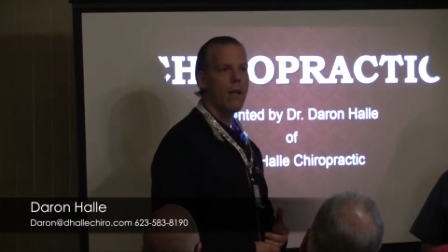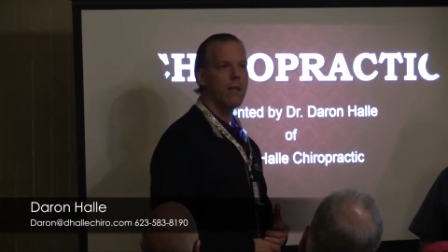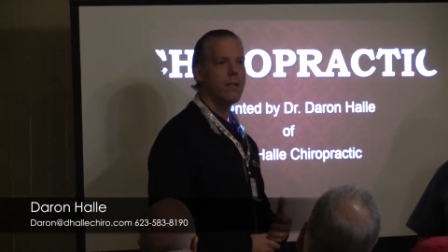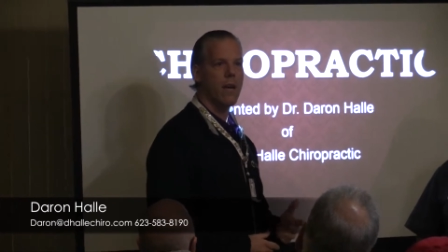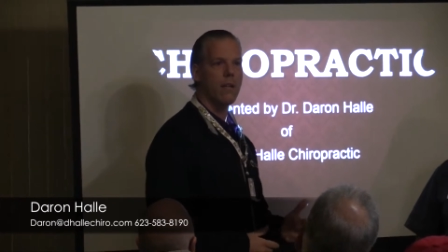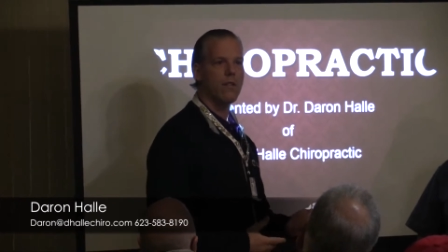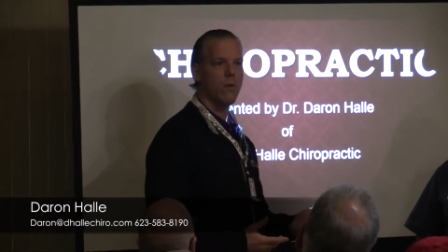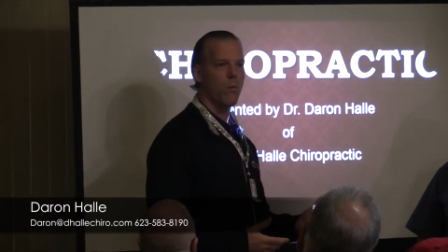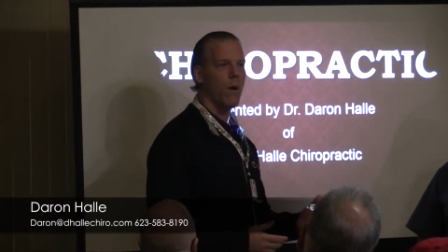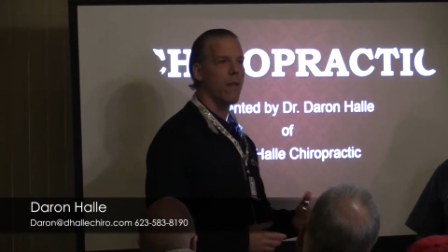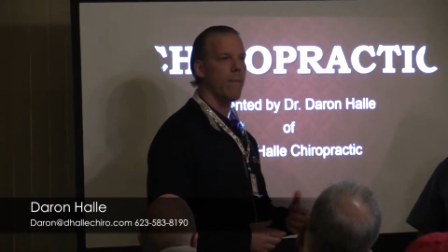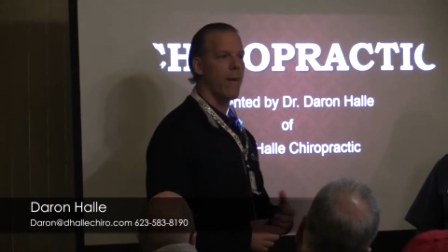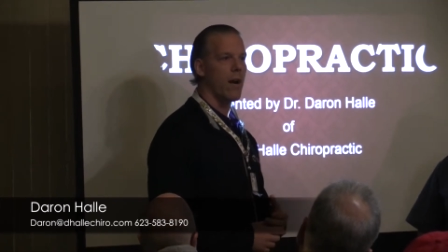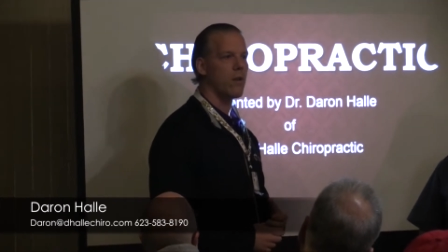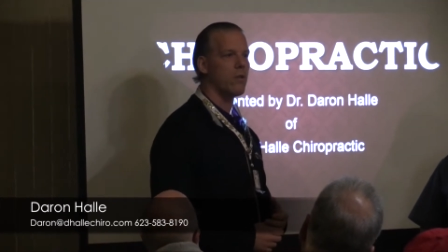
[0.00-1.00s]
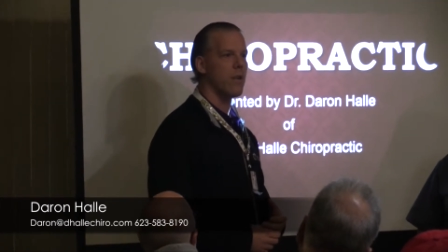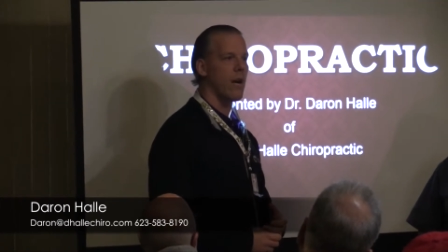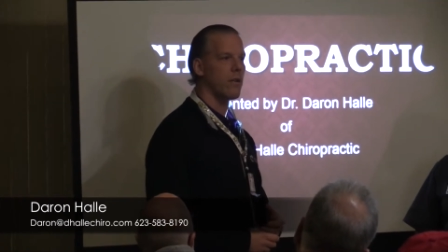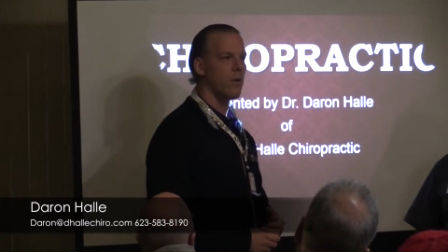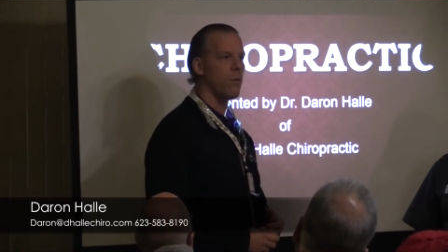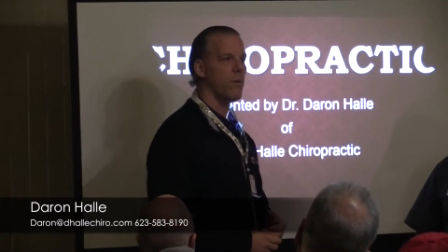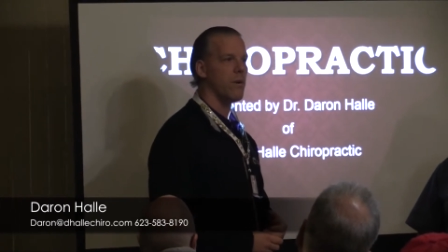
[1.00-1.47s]
tells her, well, the medical
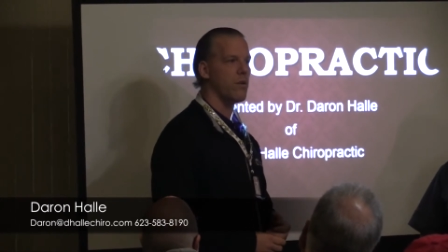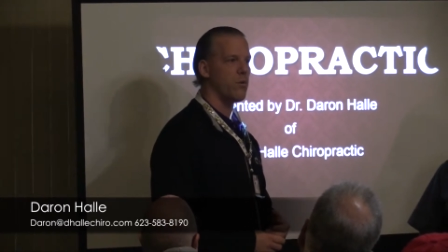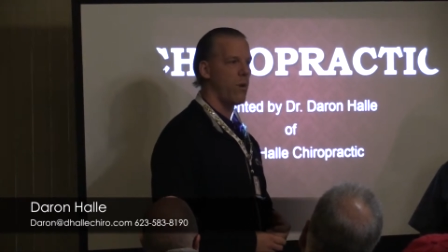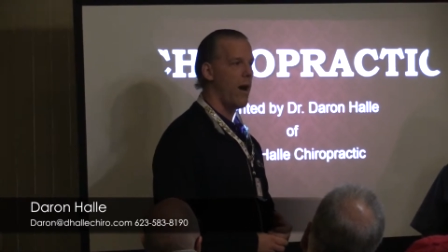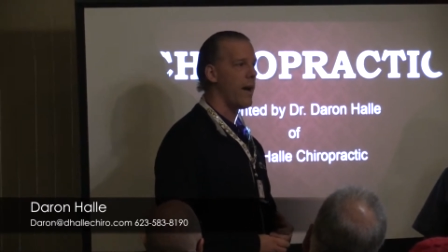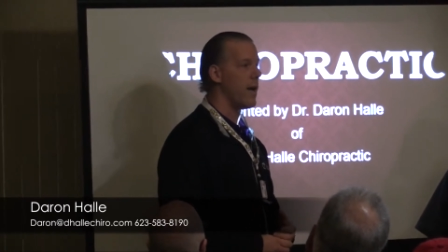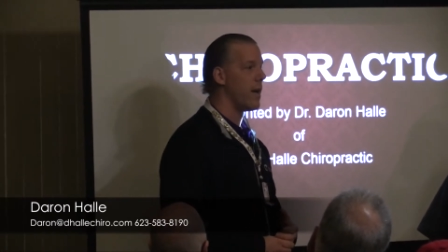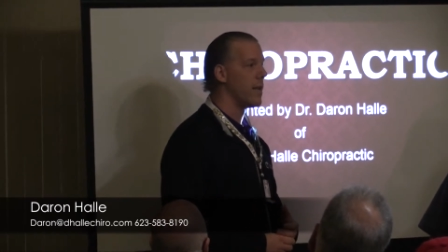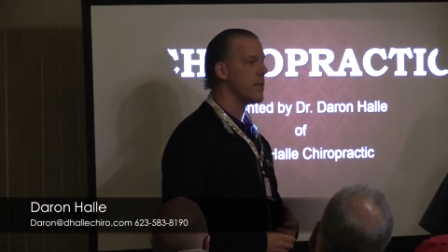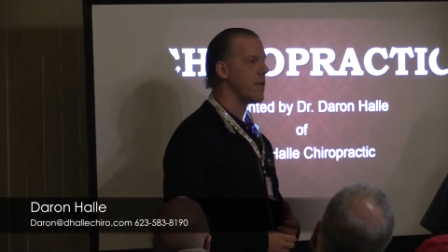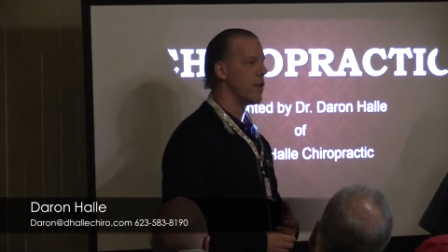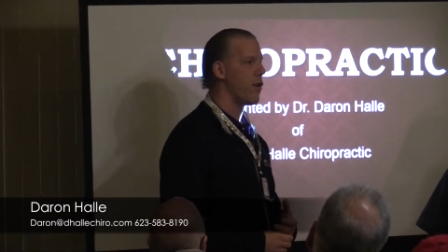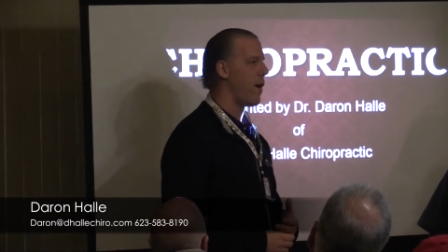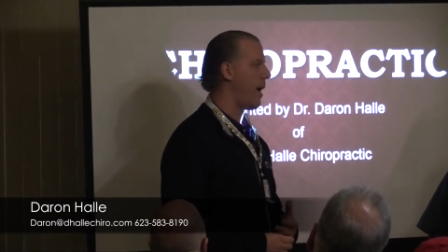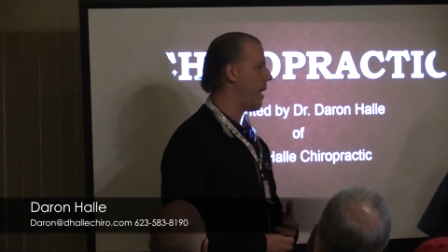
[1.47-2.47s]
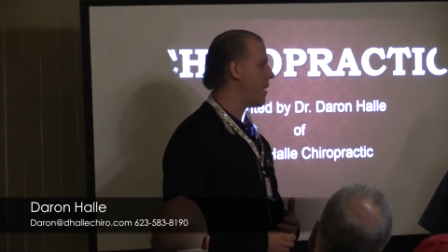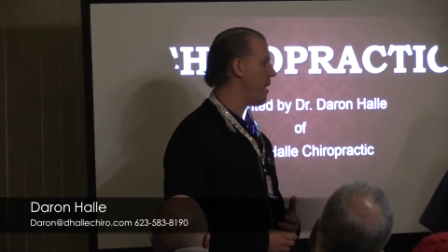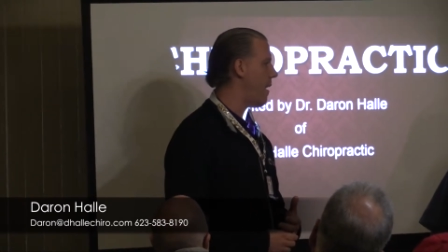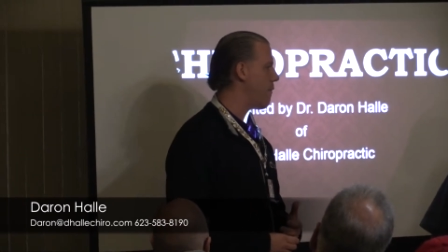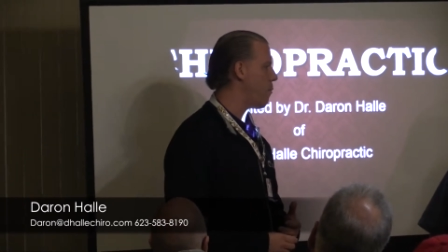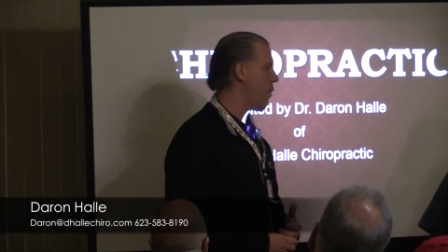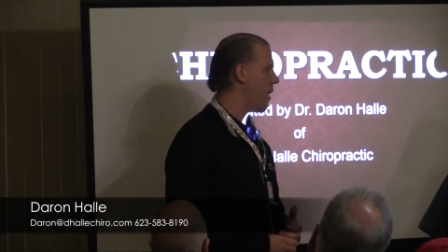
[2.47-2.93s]
doctor was right, it is in your head, you
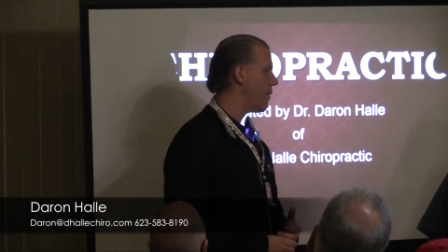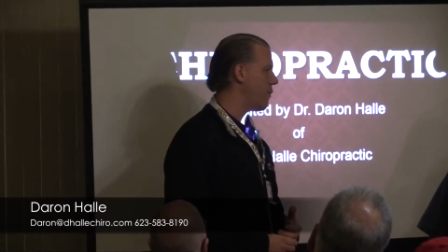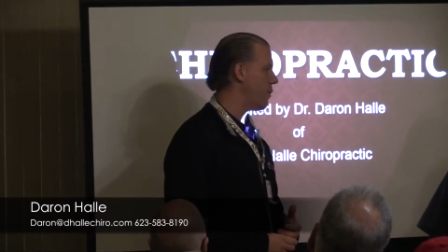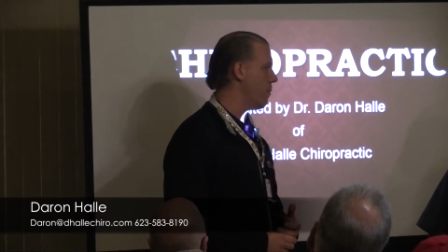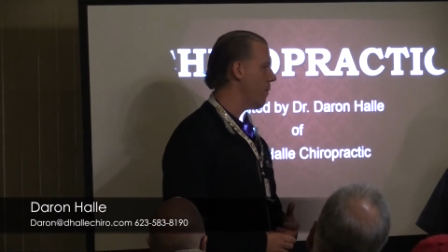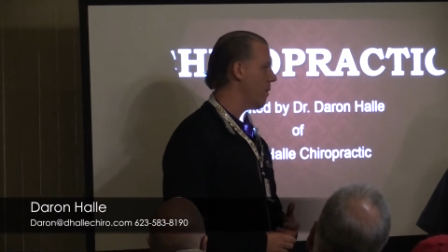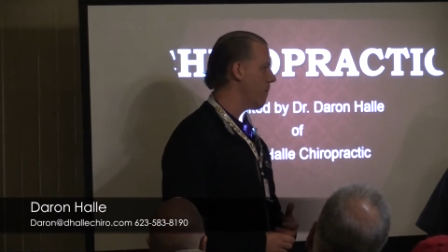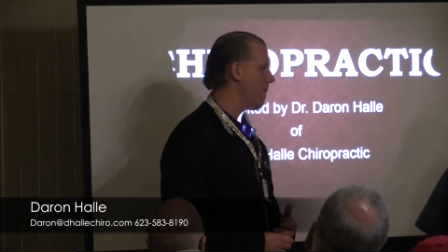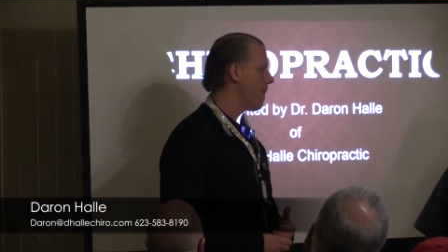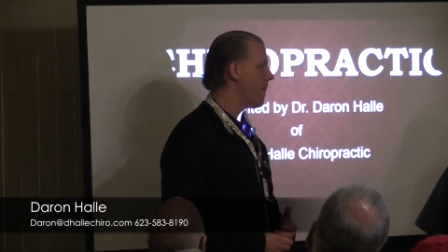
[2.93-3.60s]
have a brain tumor.